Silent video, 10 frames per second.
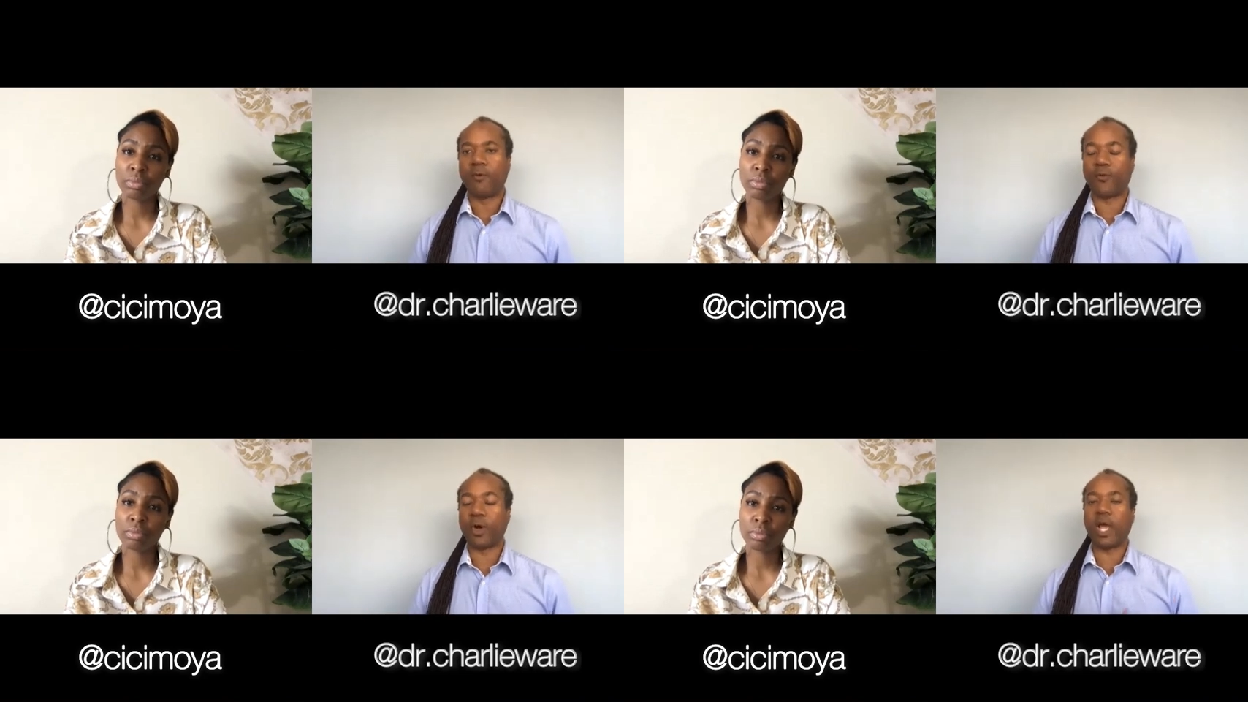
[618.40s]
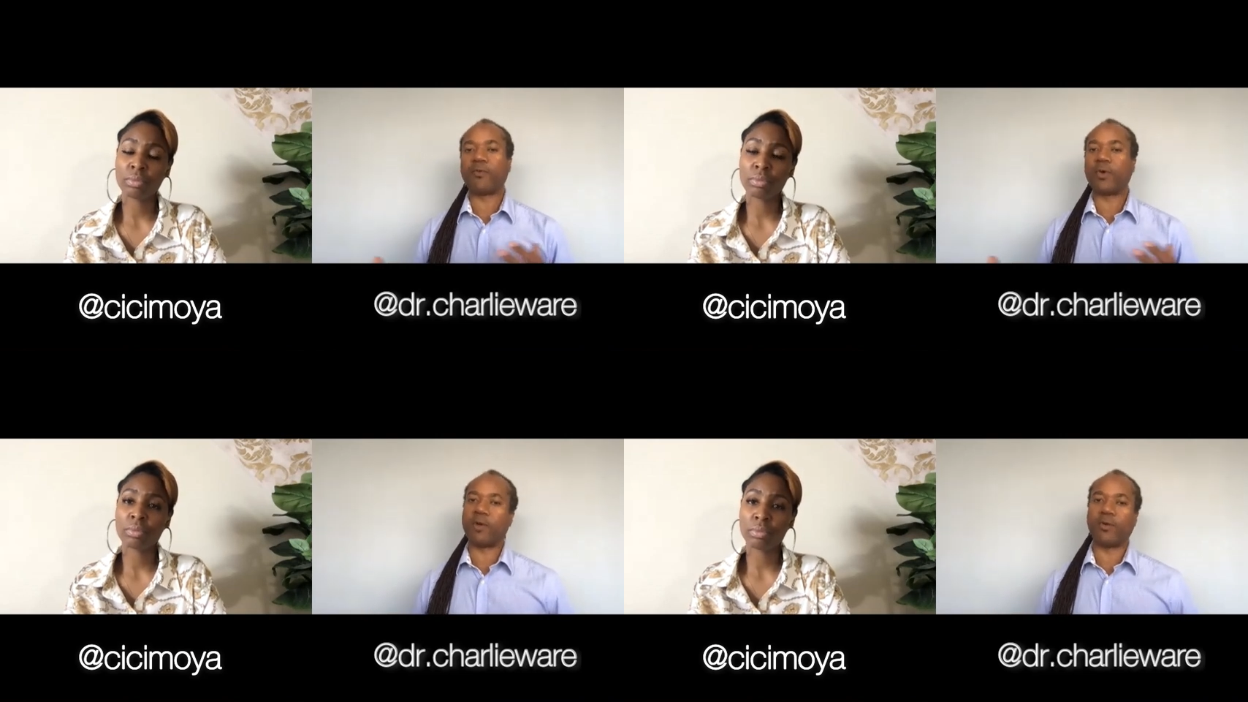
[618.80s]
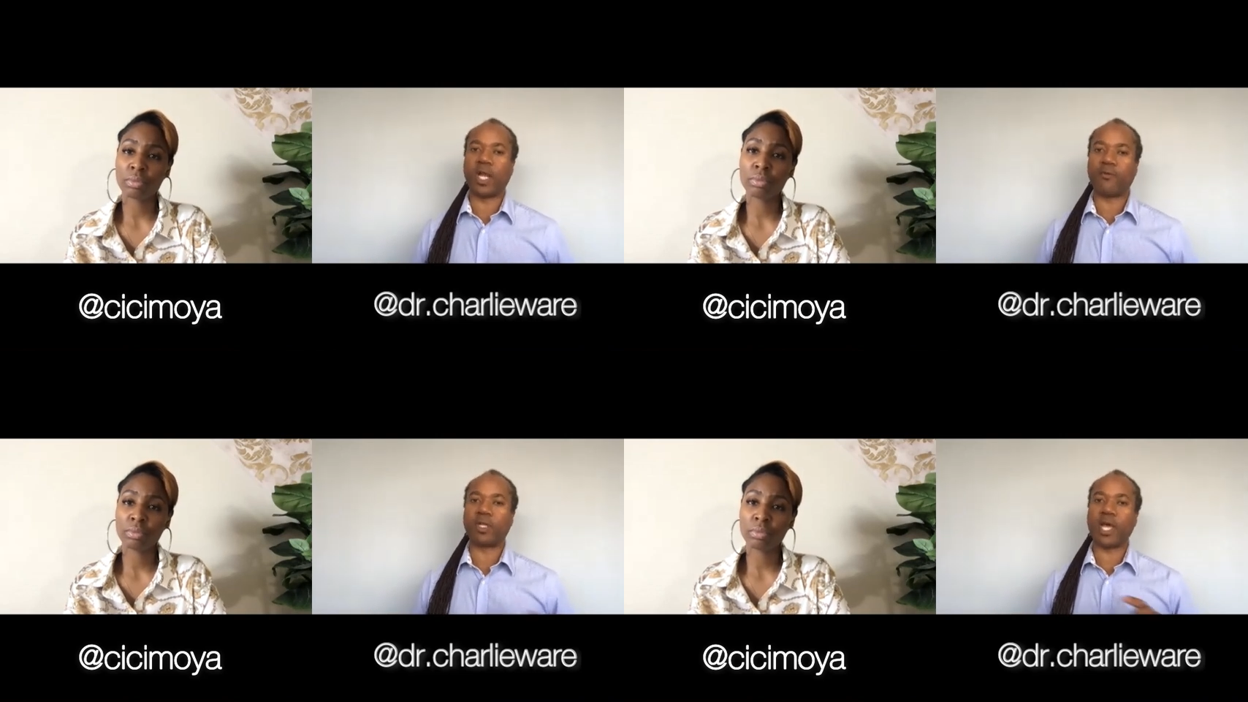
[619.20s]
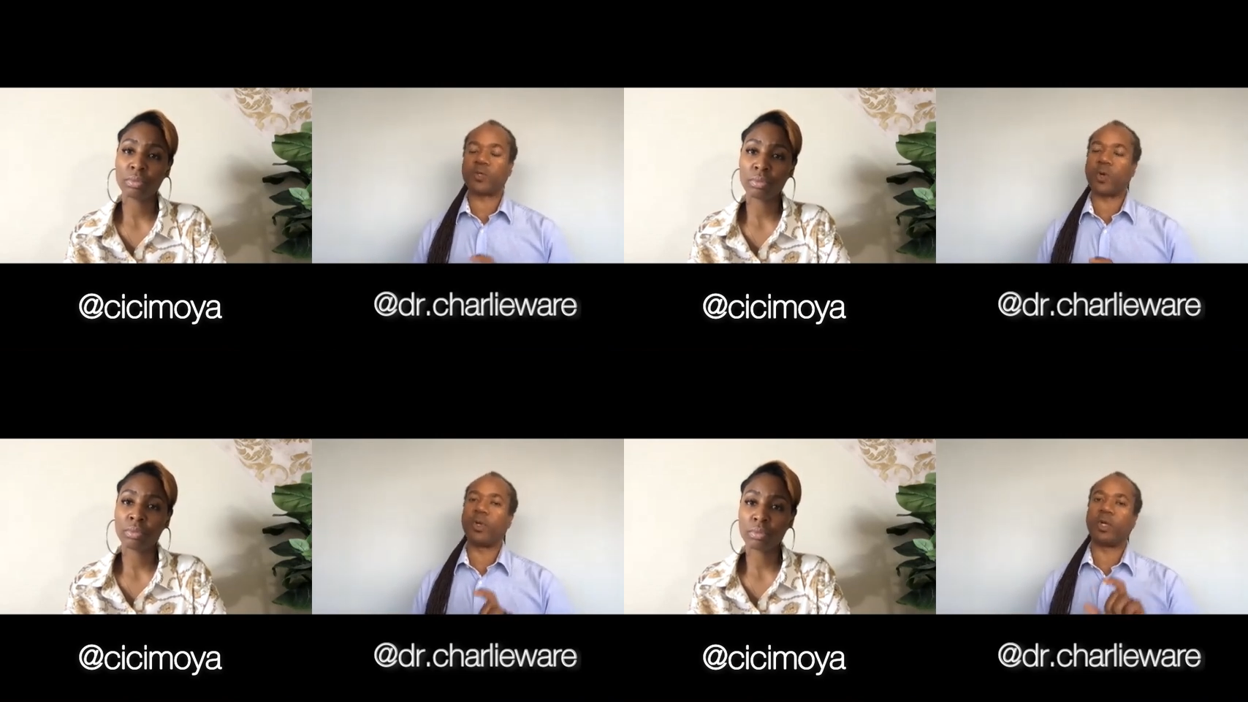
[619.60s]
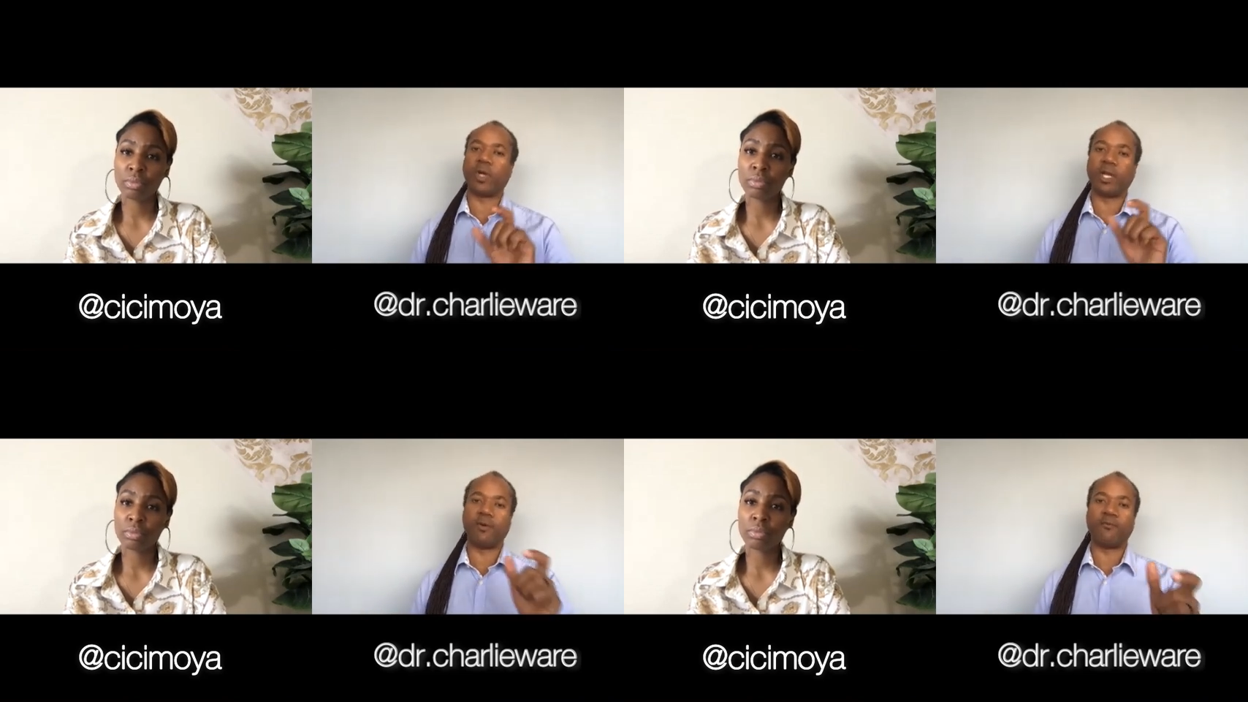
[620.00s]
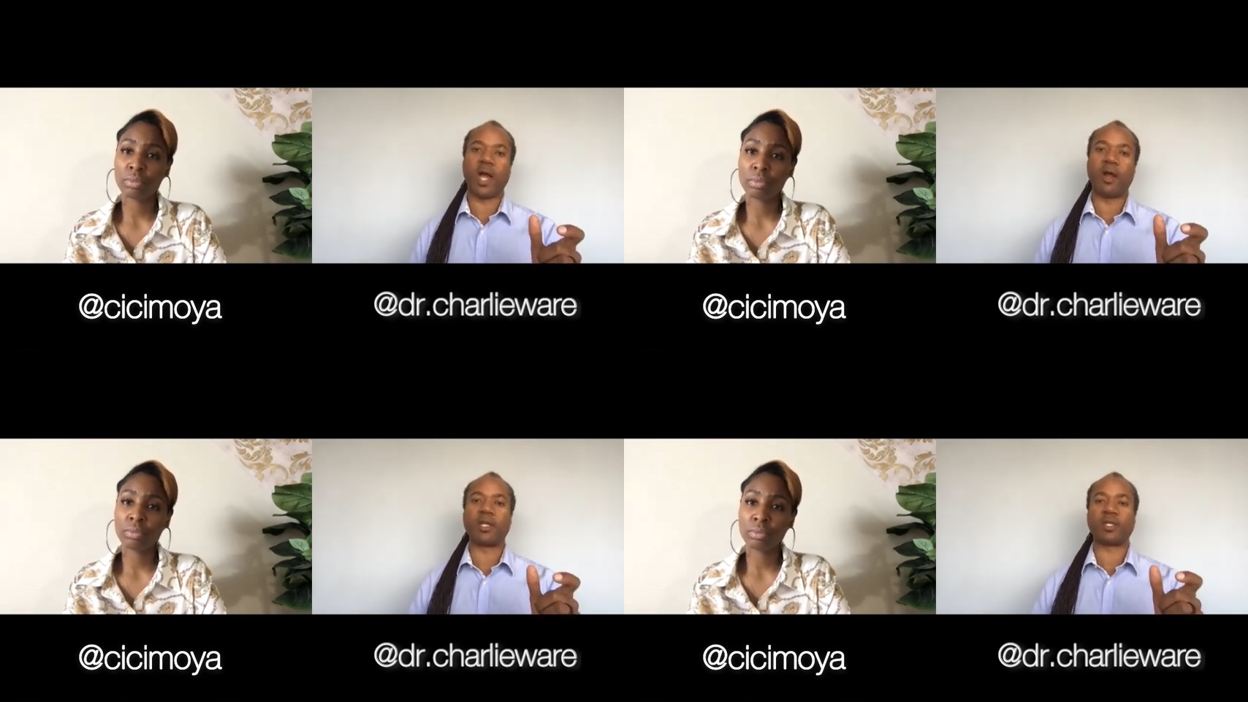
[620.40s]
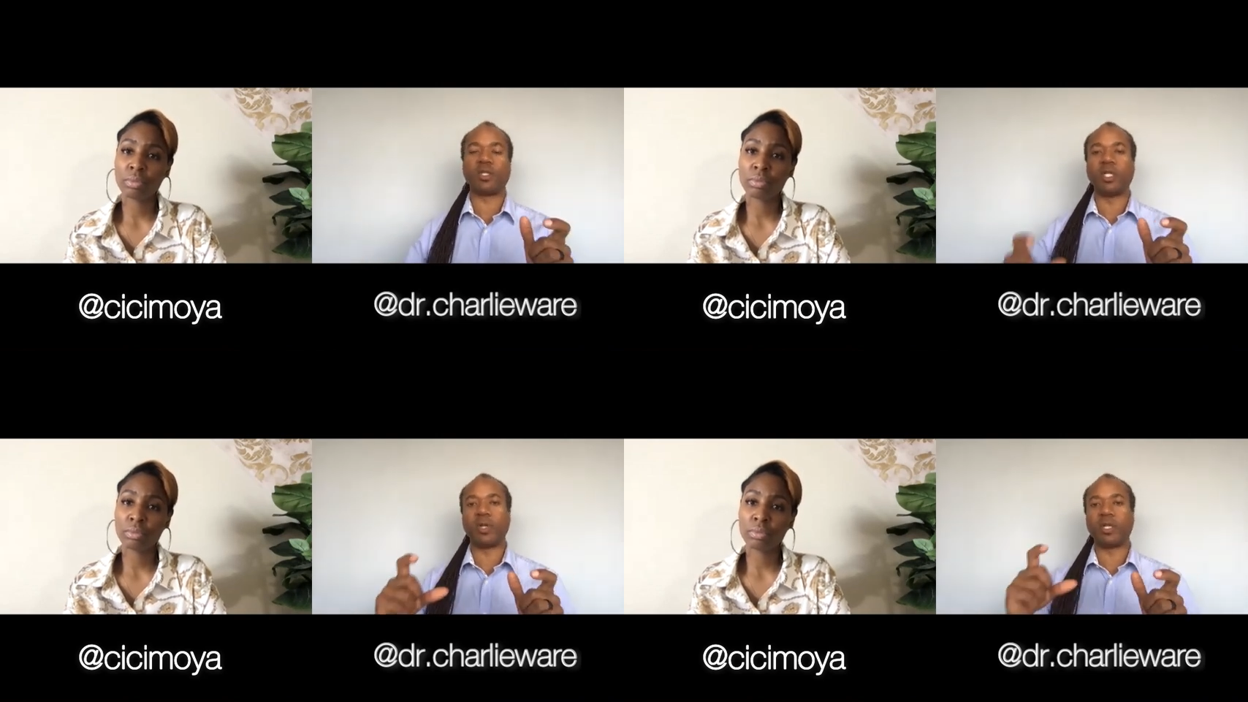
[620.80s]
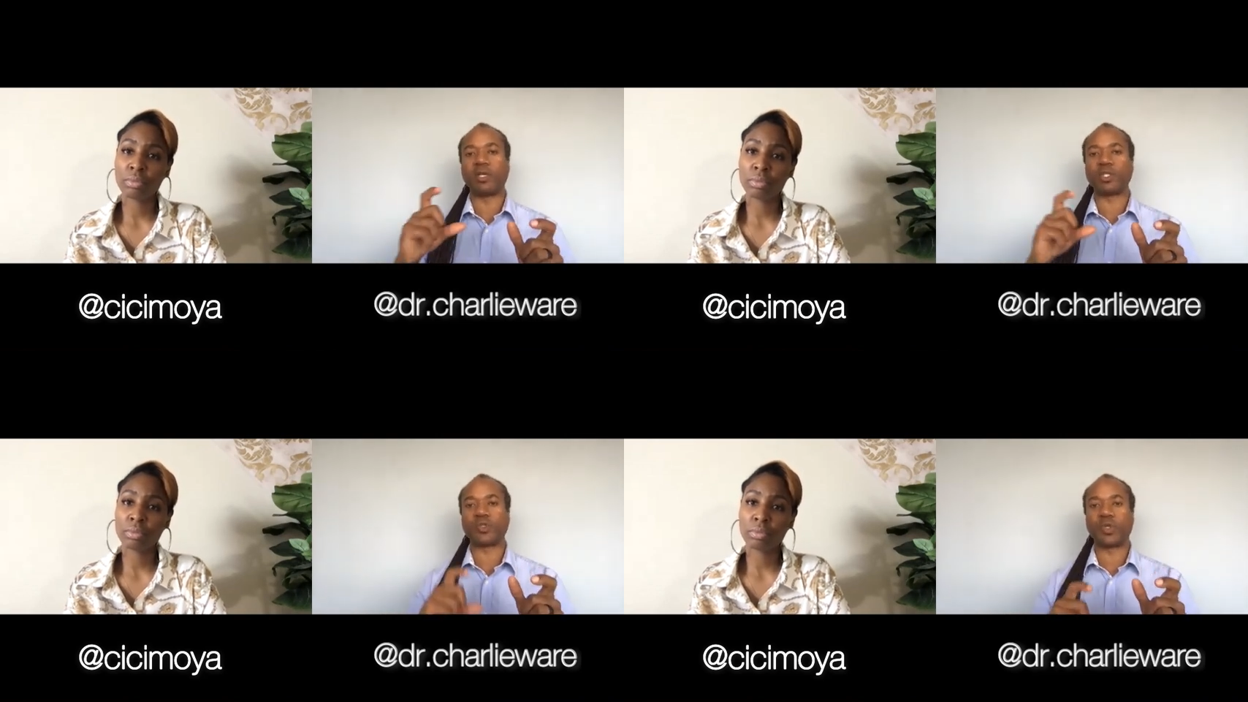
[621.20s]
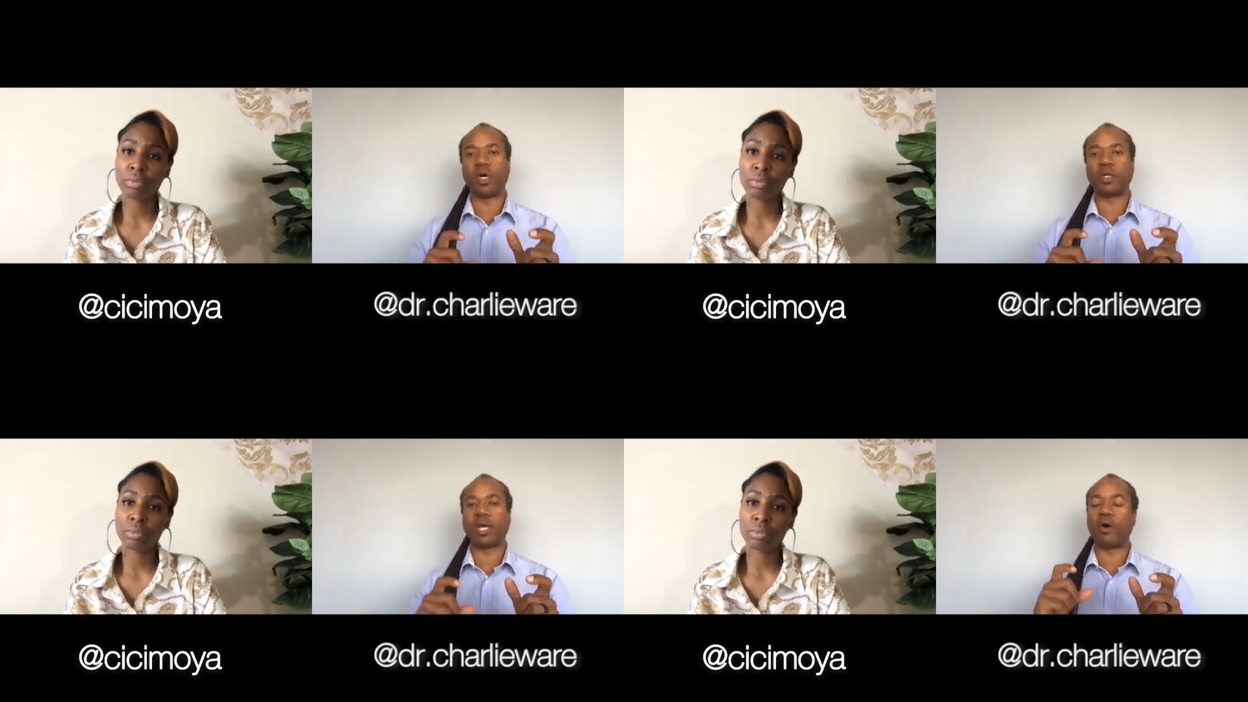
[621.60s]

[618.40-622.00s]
Speaker 1: forever and ever and ever. That's why we created Vi-Rid, just a little bit less strong that